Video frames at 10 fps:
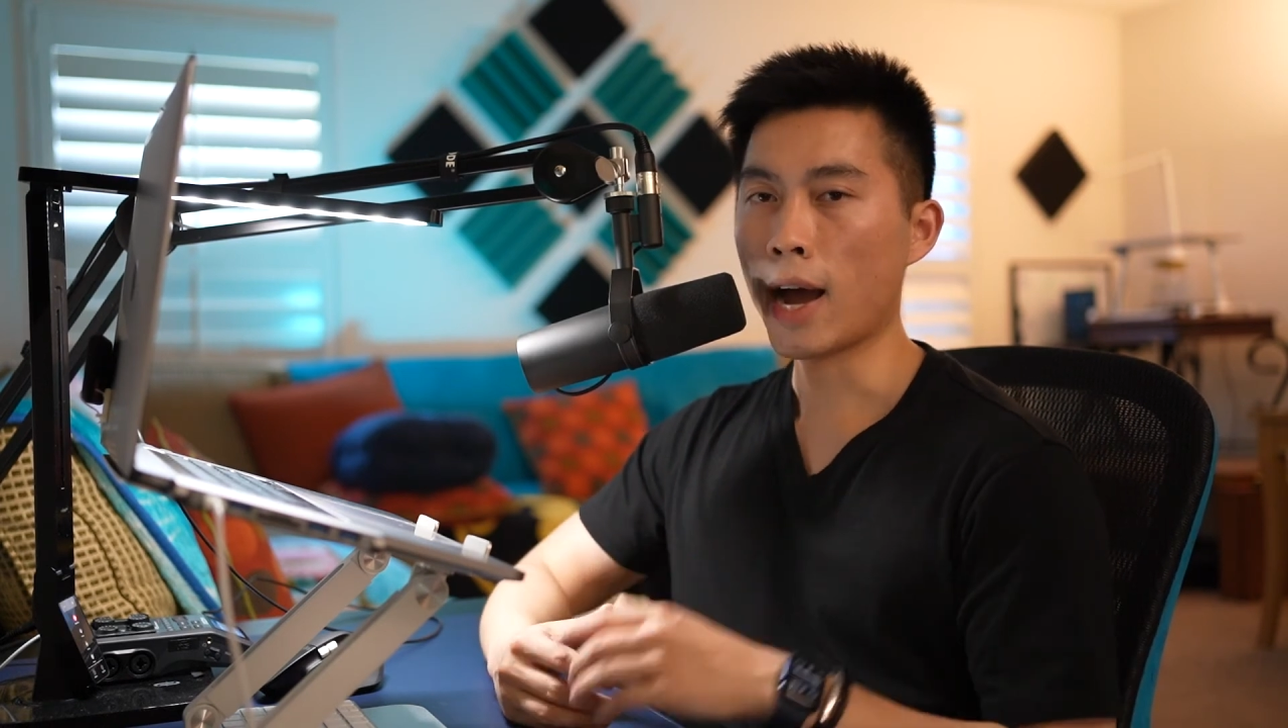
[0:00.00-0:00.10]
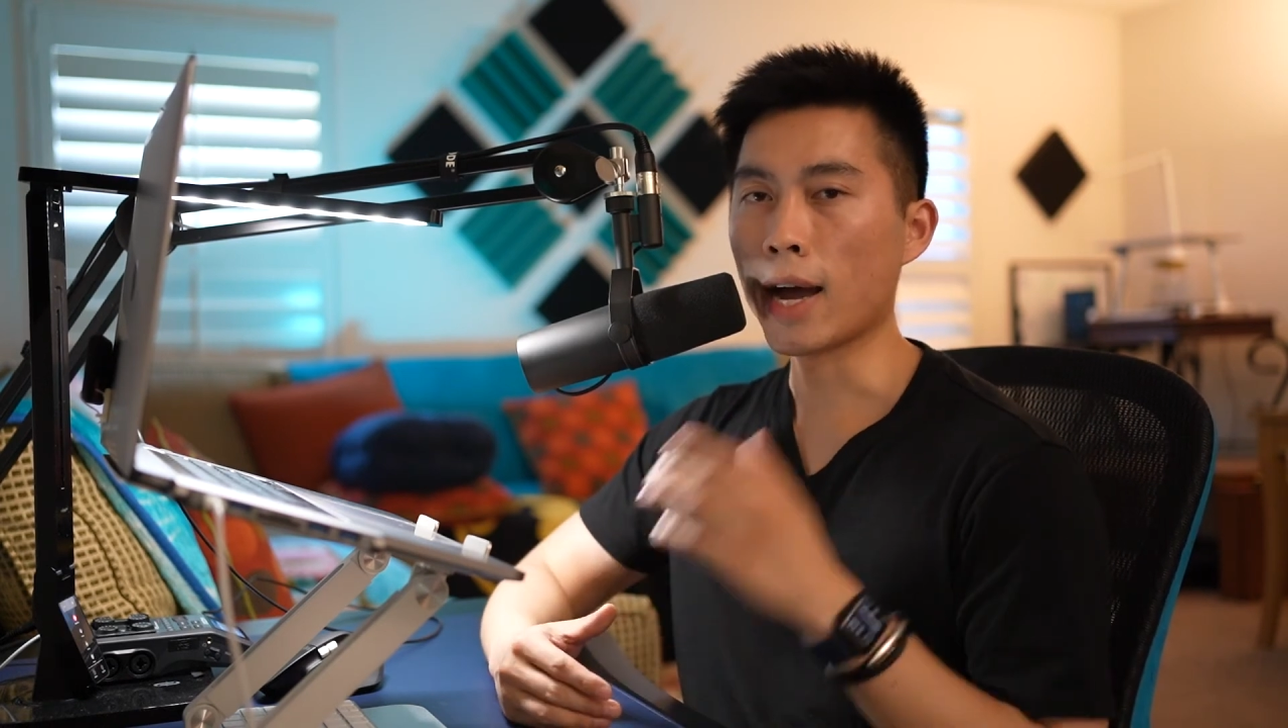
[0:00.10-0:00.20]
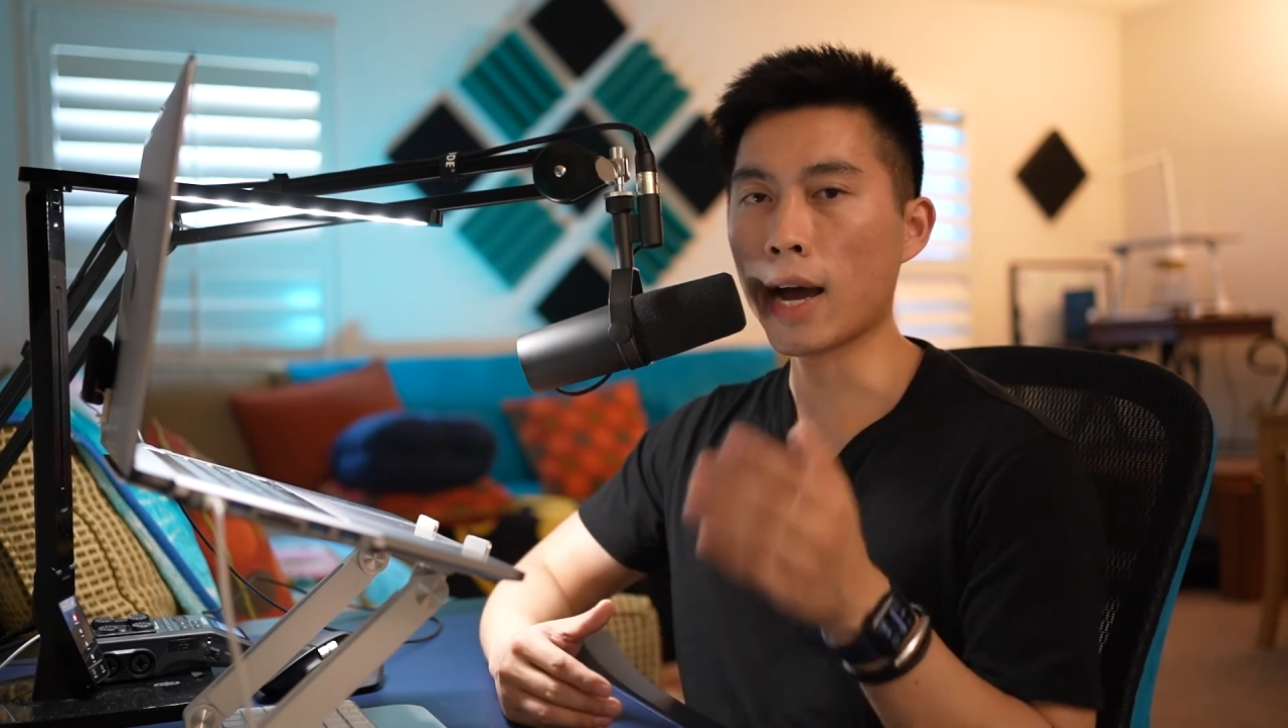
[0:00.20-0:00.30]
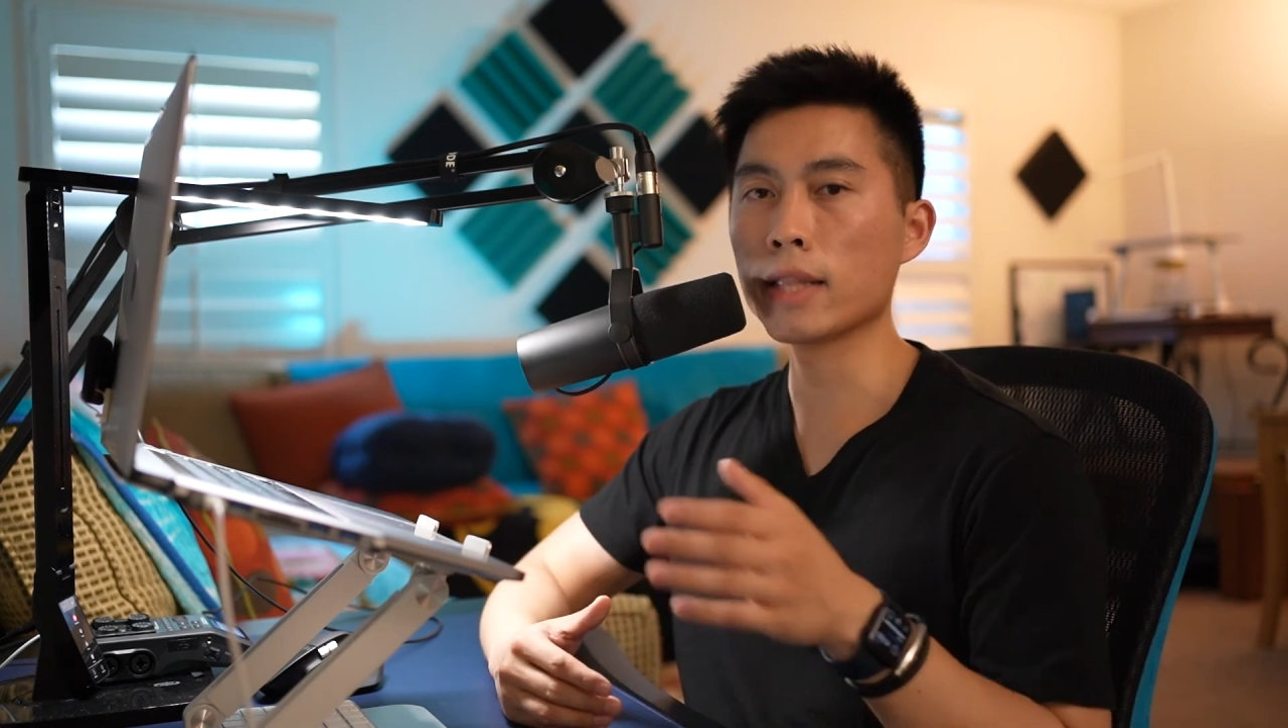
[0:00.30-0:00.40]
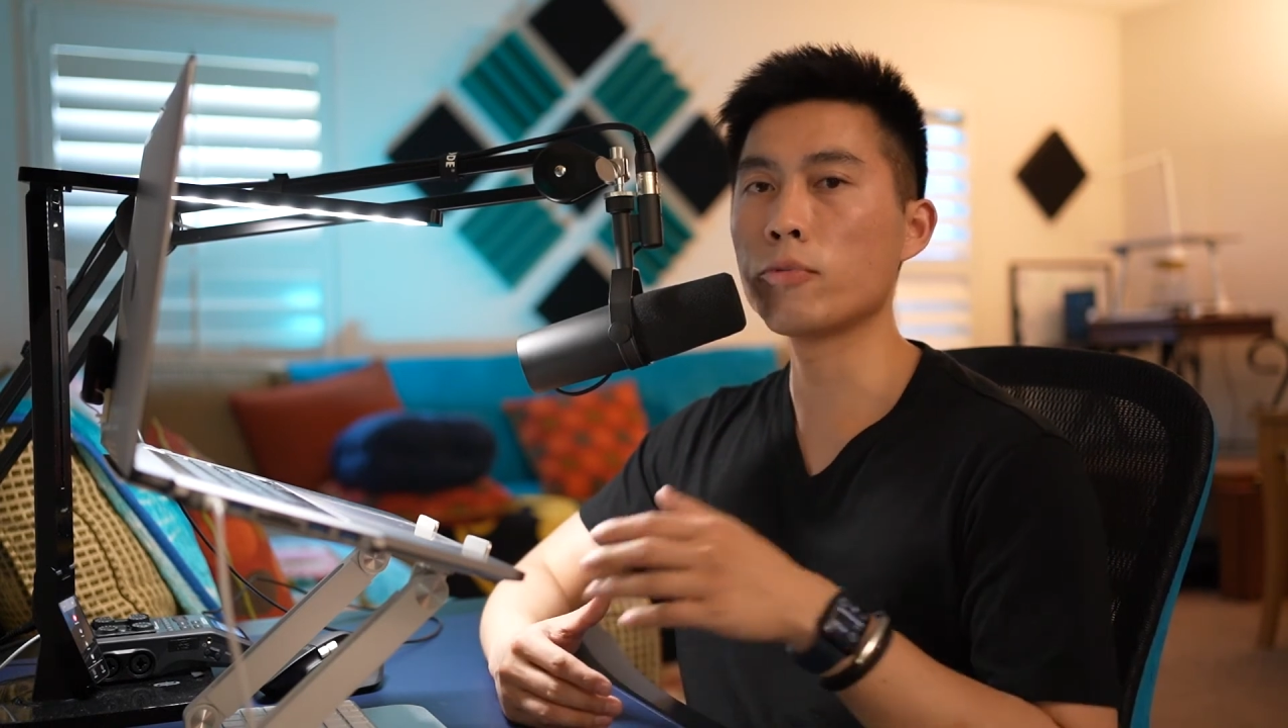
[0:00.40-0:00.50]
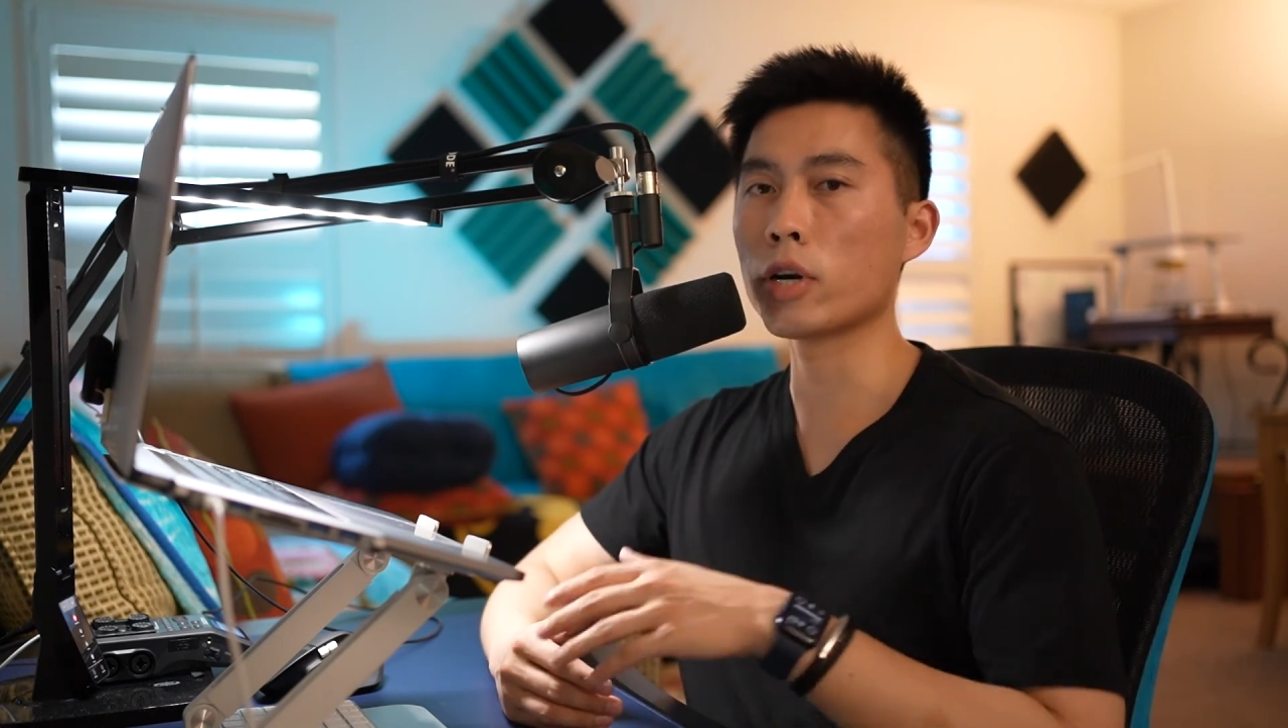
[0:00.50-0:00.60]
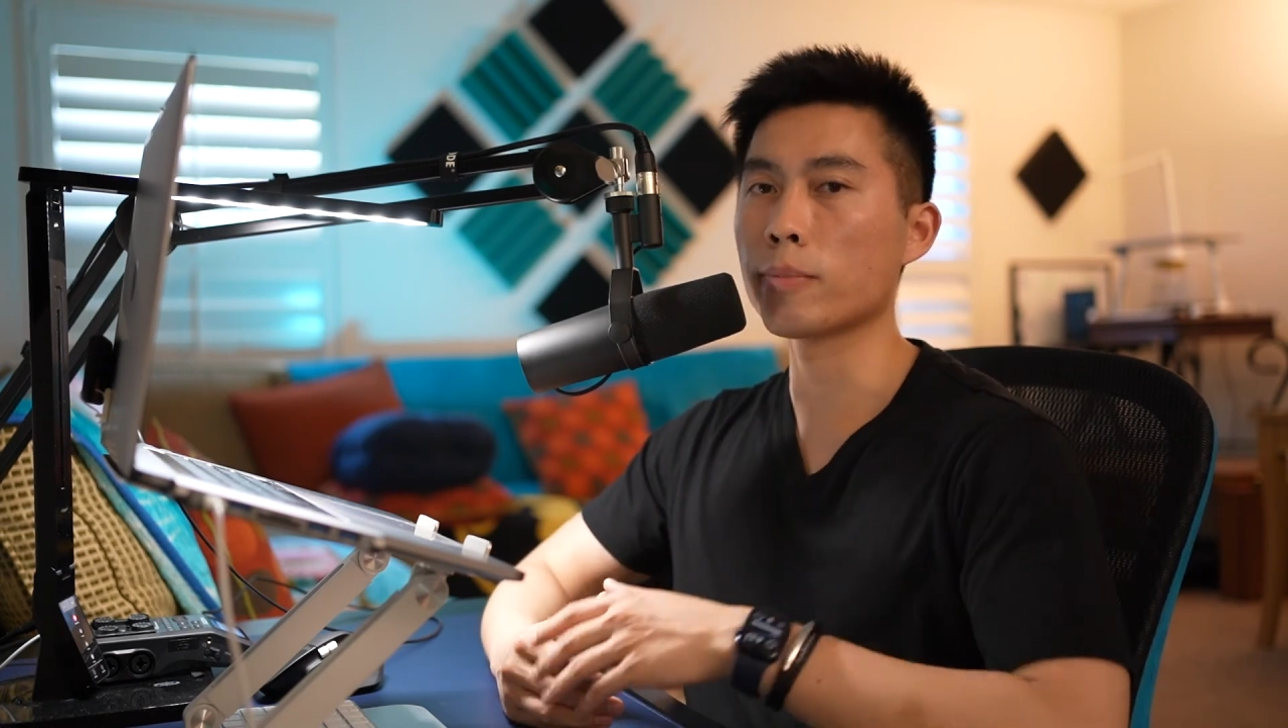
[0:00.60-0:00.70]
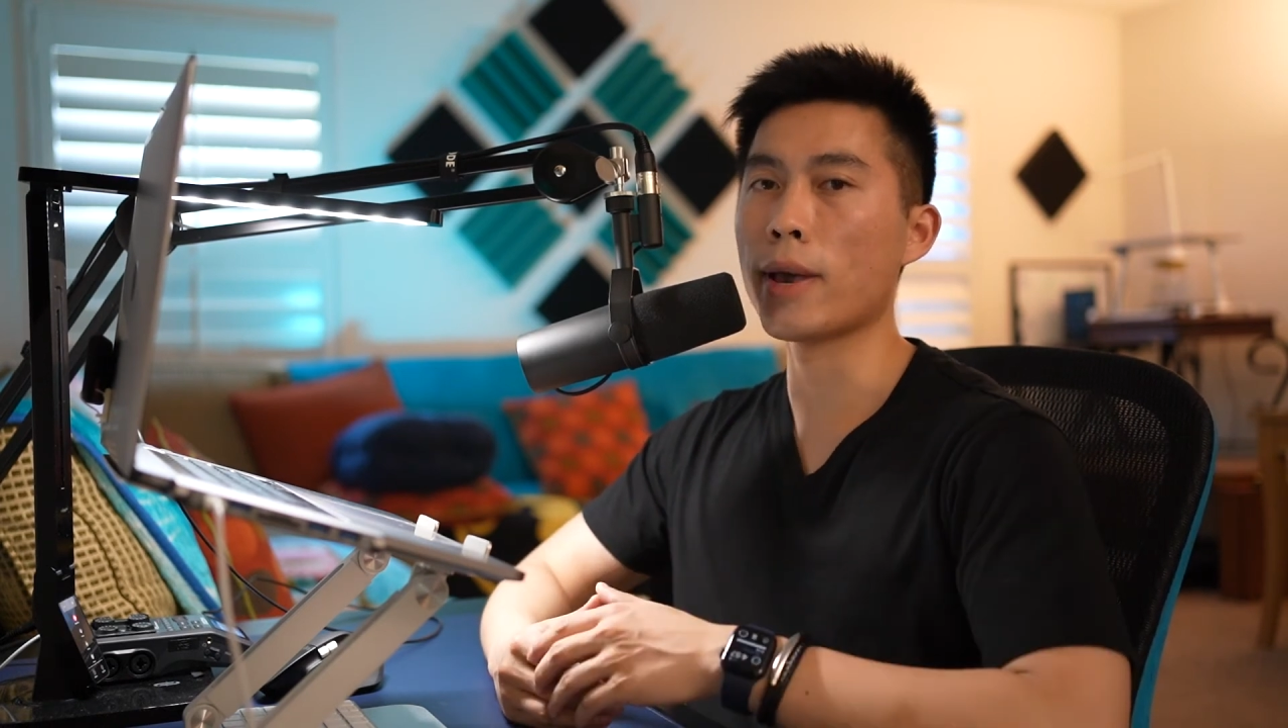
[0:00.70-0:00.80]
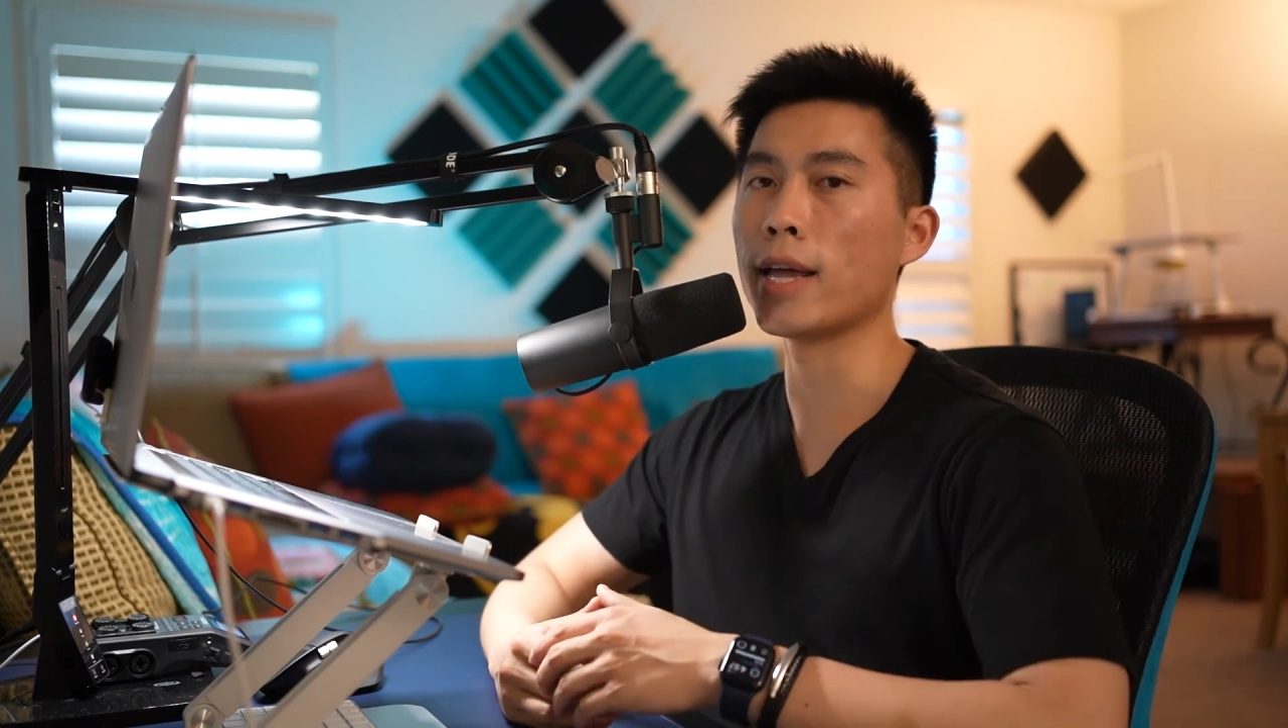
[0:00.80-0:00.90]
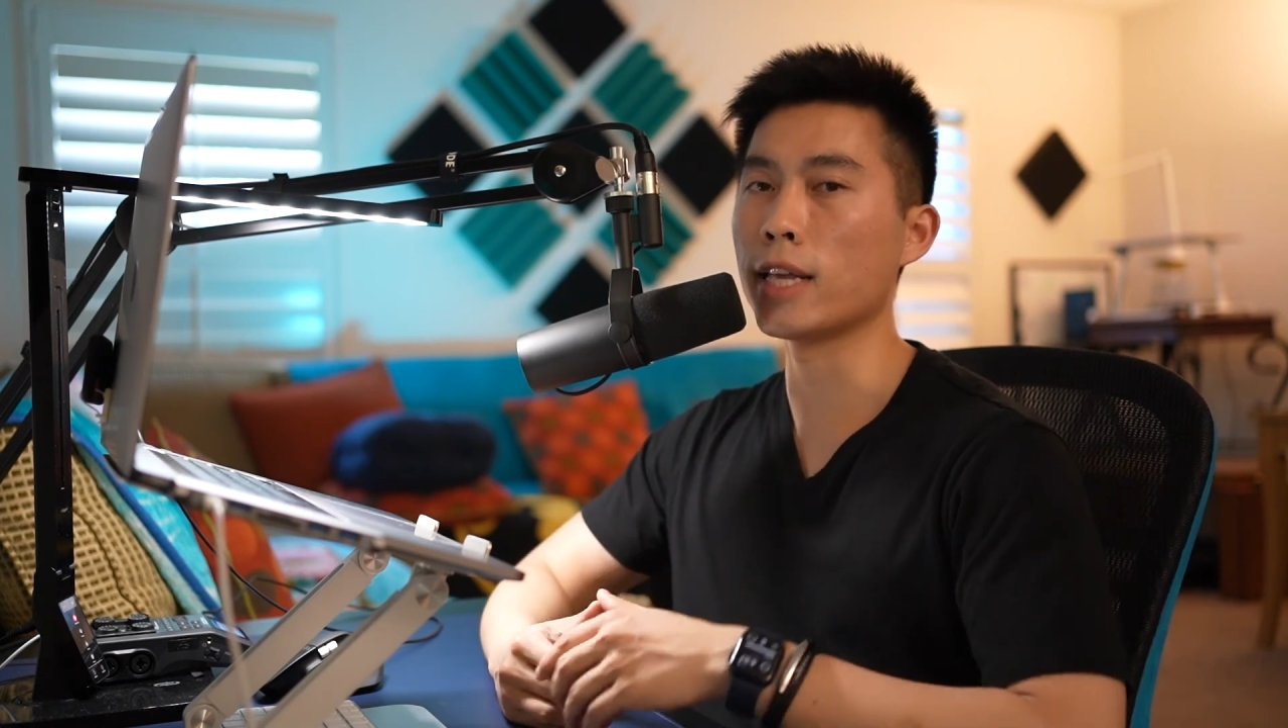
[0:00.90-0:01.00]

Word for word: I highly recommend